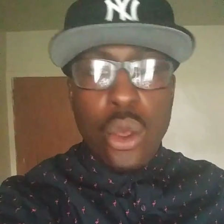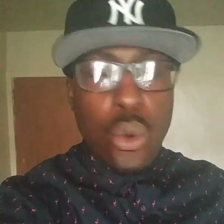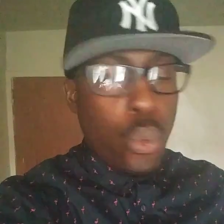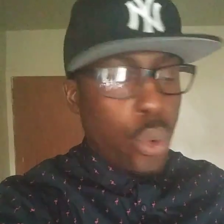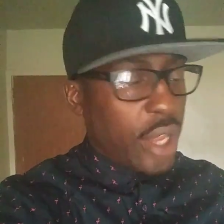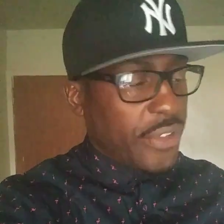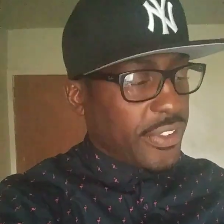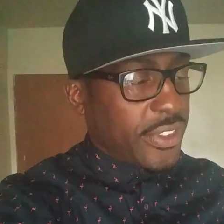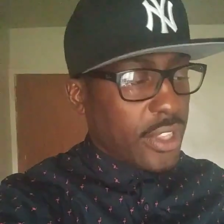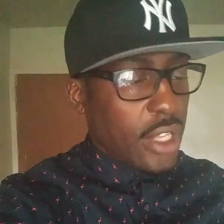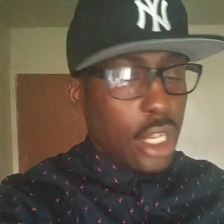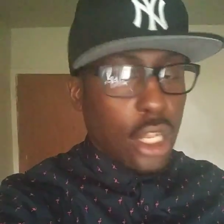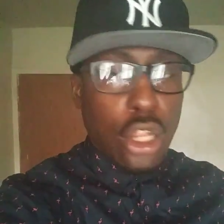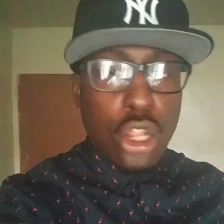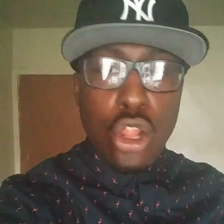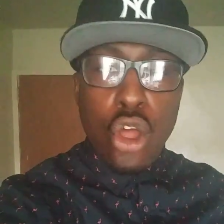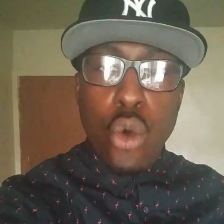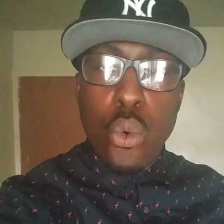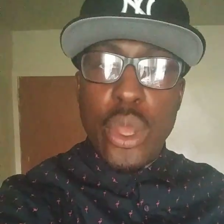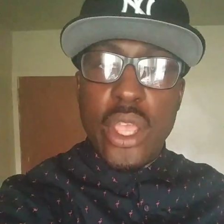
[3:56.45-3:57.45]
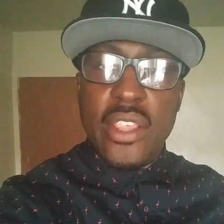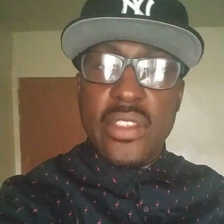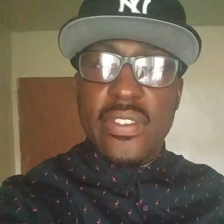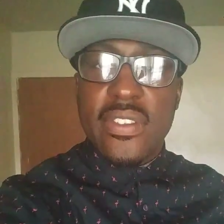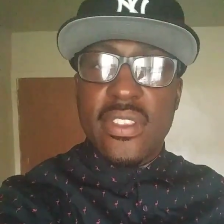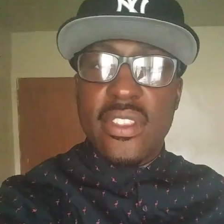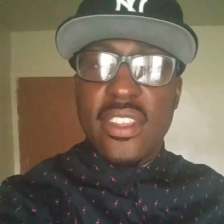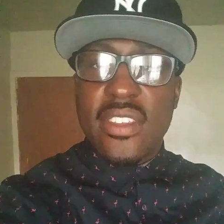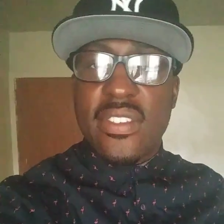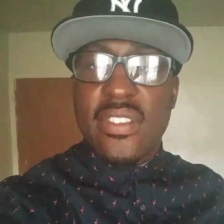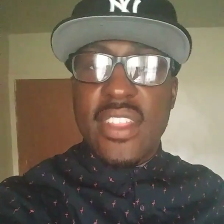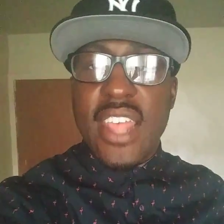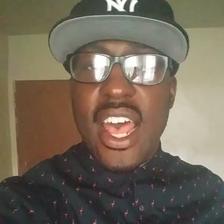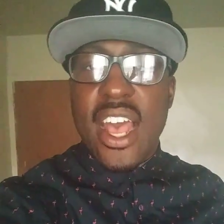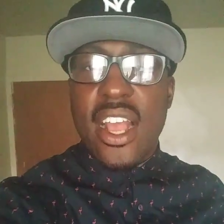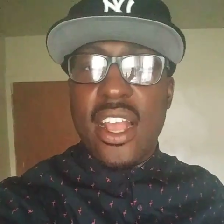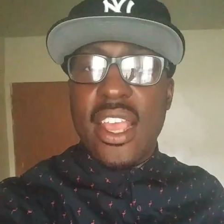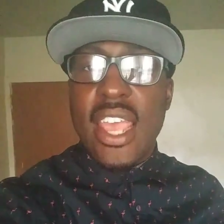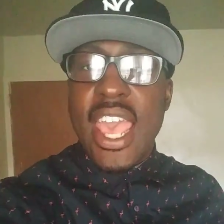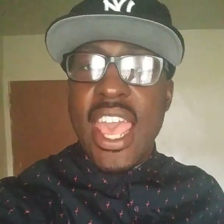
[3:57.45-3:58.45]
What's the lowest the
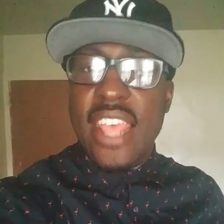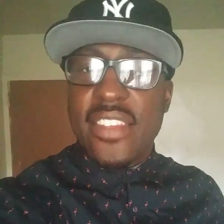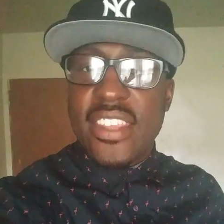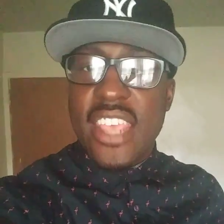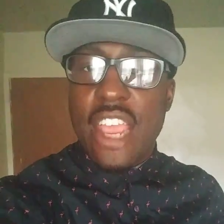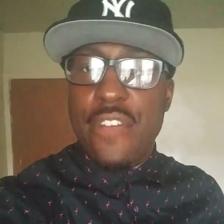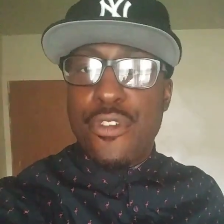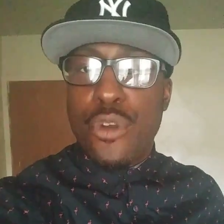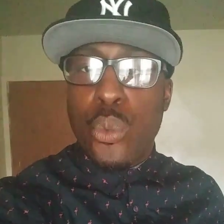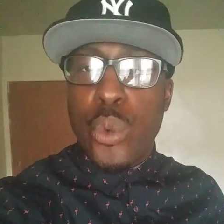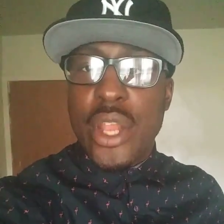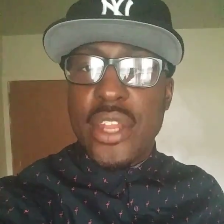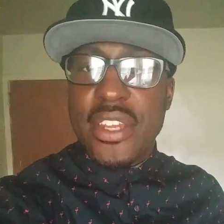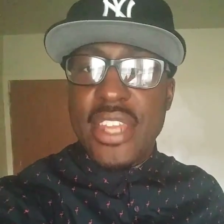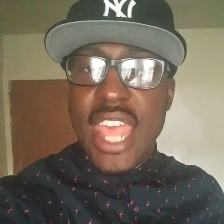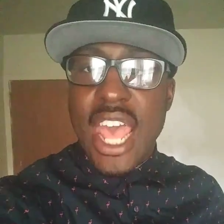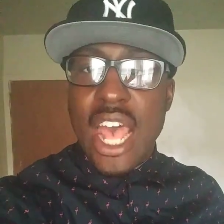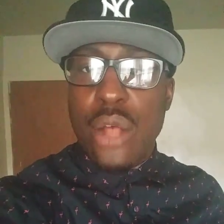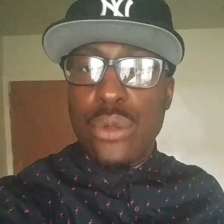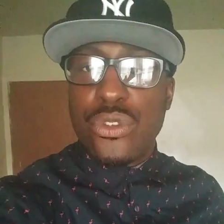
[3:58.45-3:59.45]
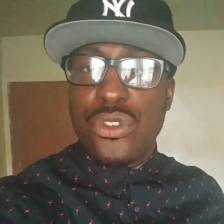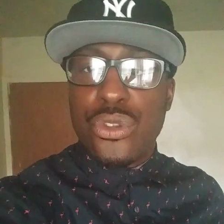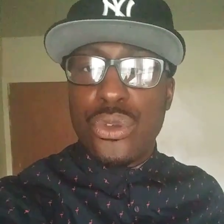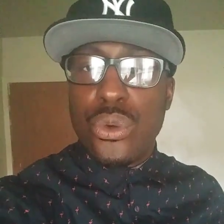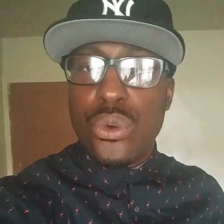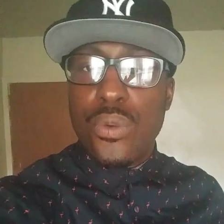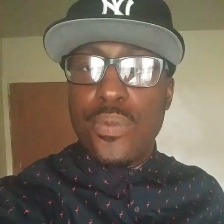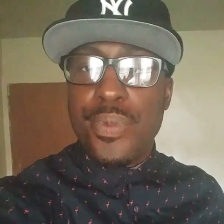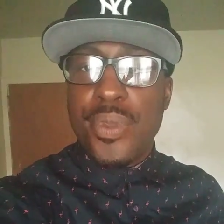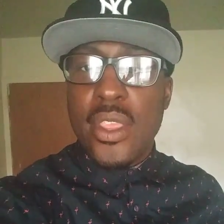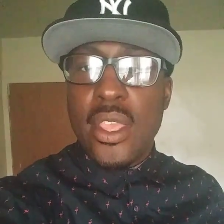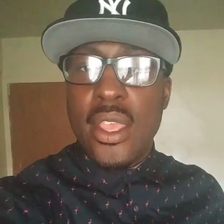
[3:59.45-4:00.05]
stock has ever went down to?